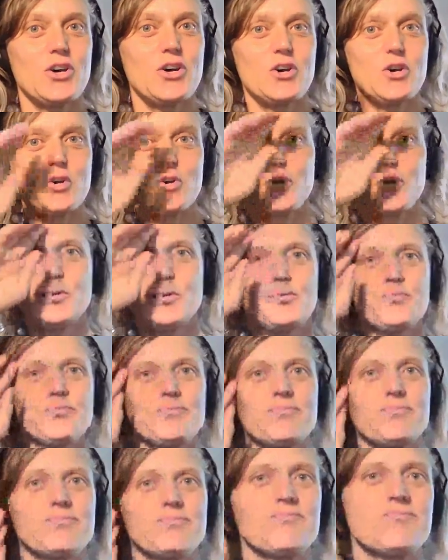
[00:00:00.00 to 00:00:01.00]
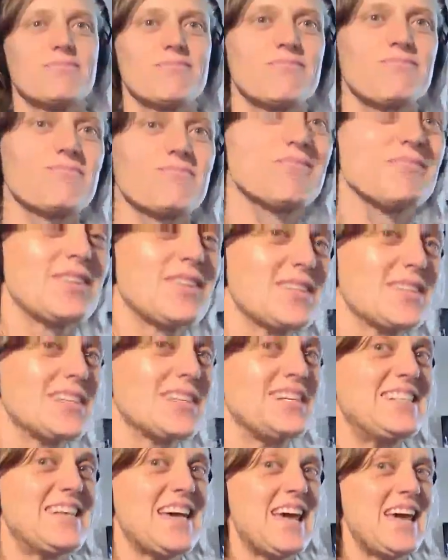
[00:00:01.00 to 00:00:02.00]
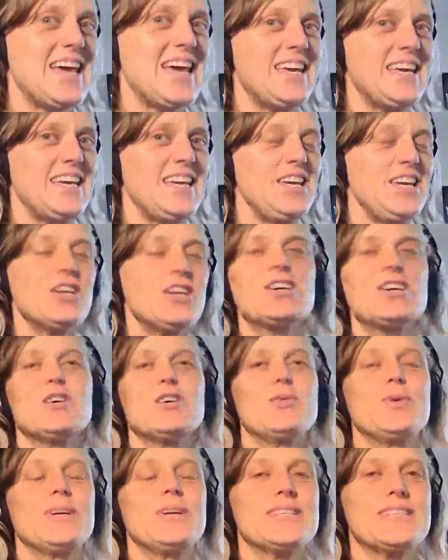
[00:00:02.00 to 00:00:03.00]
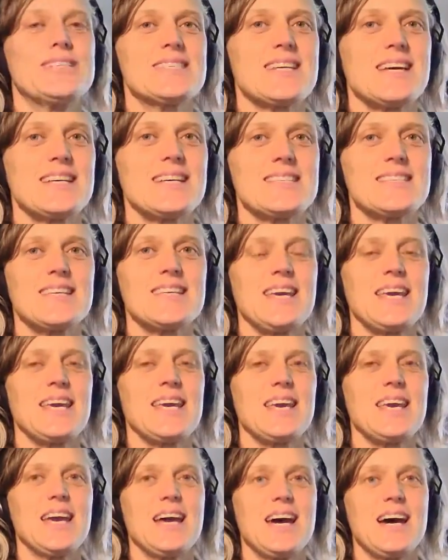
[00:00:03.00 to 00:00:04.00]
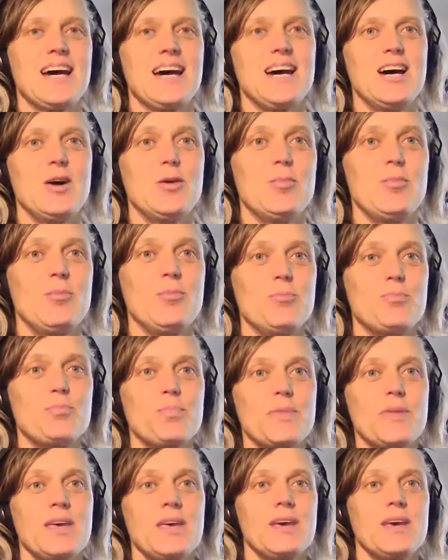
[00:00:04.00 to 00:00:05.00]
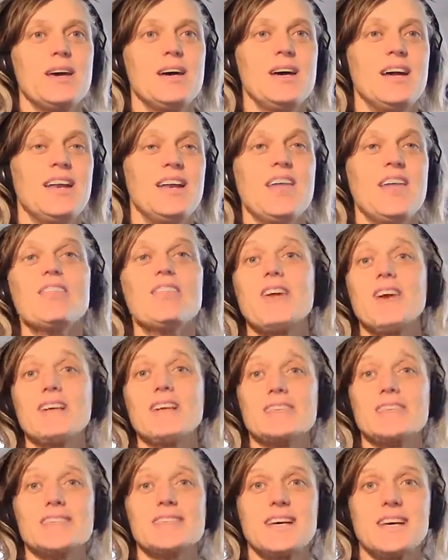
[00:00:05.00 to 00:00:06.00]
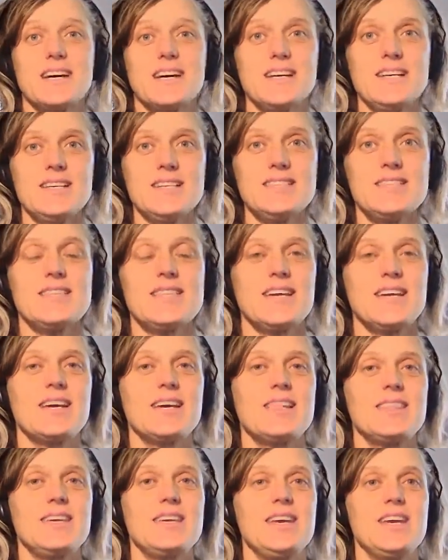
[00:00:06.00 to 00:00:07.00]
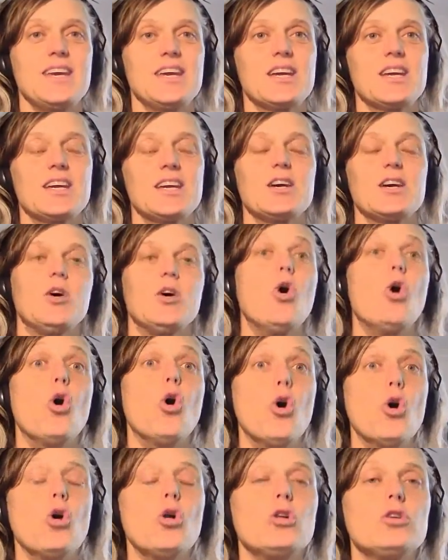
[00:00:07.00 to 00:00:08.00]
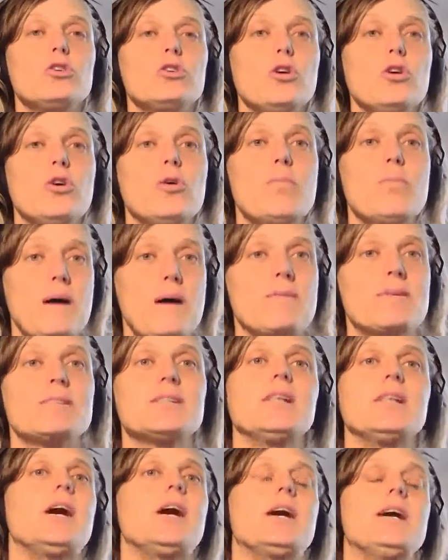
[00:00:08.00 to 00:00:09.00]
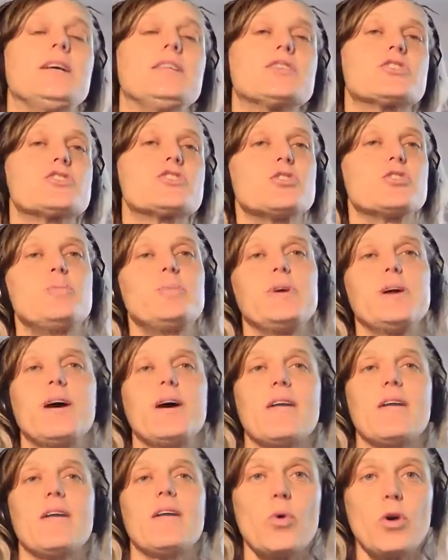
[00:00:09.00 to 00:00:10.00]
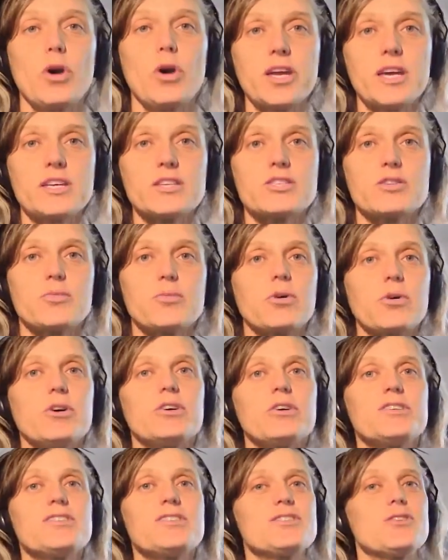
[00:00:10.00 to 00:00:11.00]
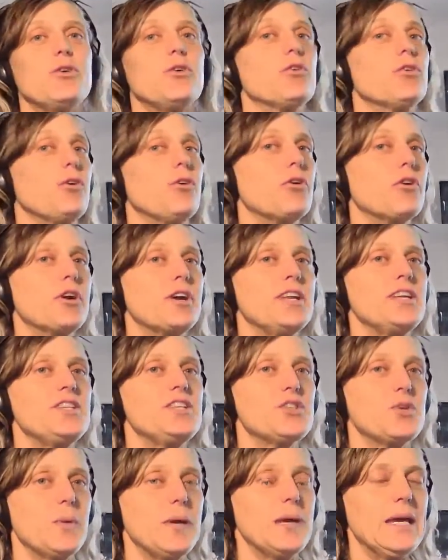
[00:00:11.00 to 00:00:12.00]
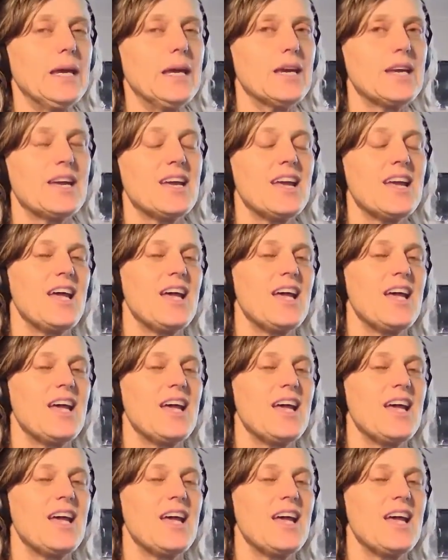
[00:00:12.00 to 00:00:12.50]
So, today we're discussing another exercise that I think all your mama clients should be either working towards or already doing.